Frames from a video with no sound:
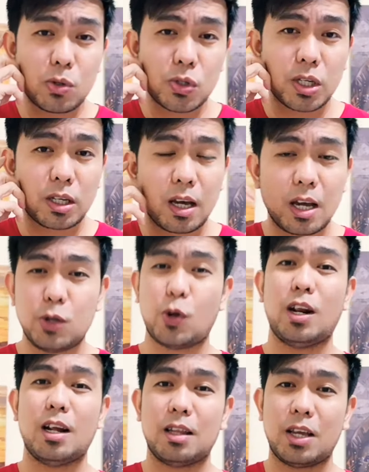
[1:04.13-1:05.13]
music, you
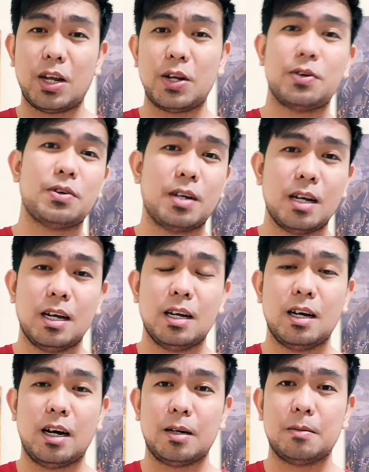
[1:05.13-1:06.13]
cannot hear
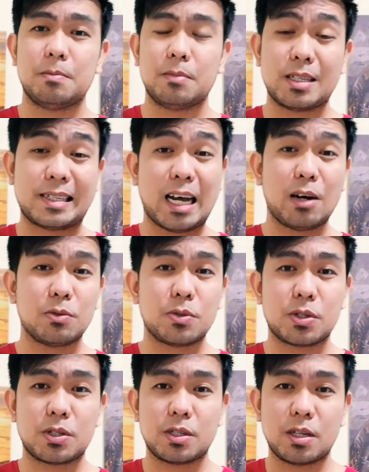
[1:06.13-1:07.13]
the
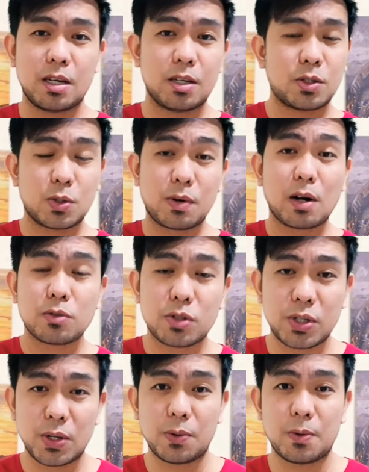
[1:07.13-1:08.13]
sounds
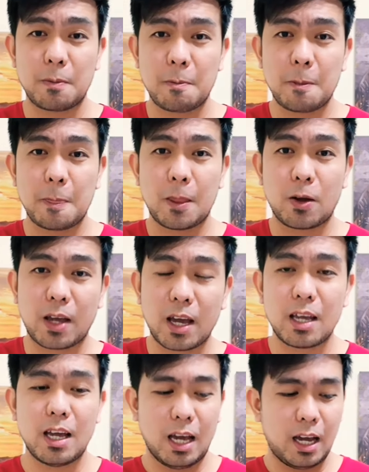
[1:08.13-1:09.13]
surrounds you.
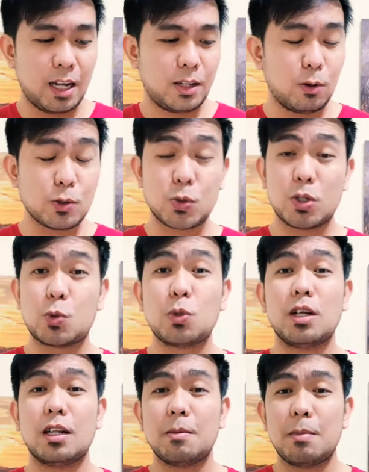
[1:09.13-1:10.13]
Okay, and also it
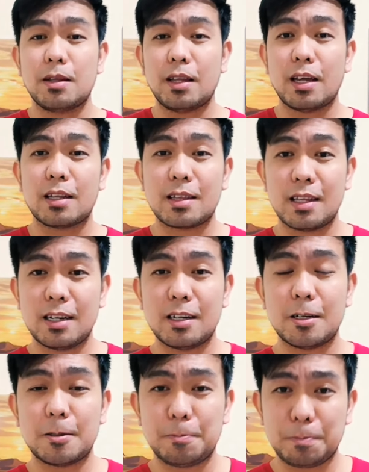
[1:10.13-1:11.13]
will eliminate
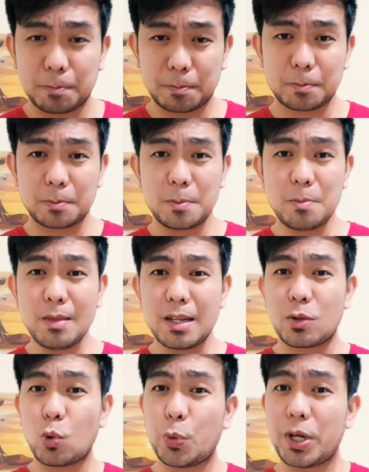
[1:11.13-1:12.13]
the
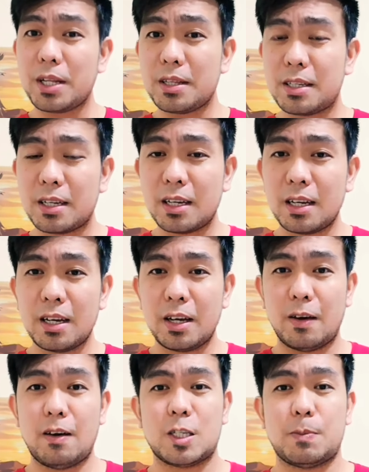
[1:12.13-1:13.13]
wind,
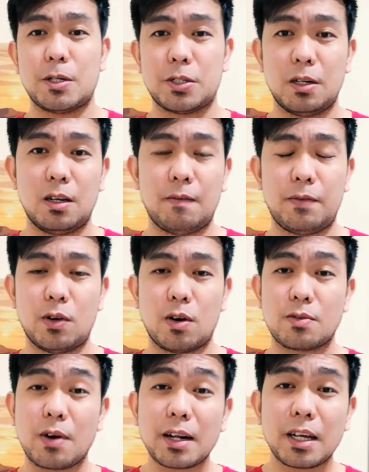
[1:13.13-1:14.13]
especially if you
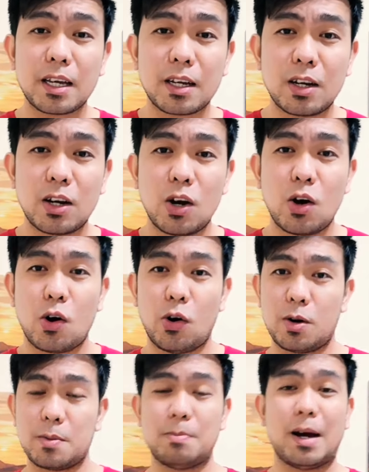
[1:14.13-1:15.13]
are running
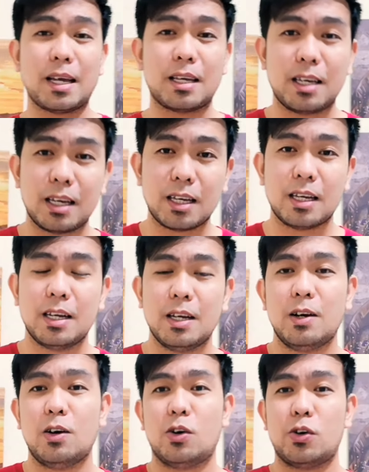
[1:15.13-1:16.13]
or biking,
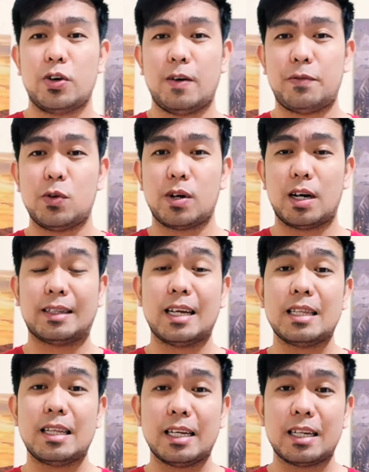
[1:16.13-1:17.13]
or if you are
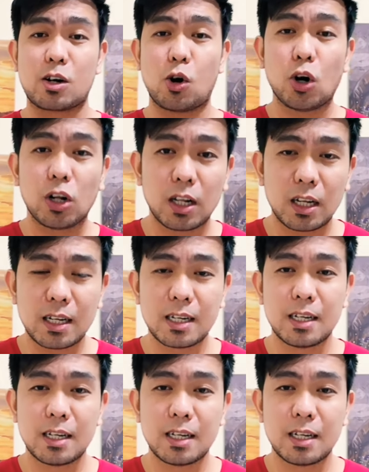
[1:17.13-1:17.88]
attending a call.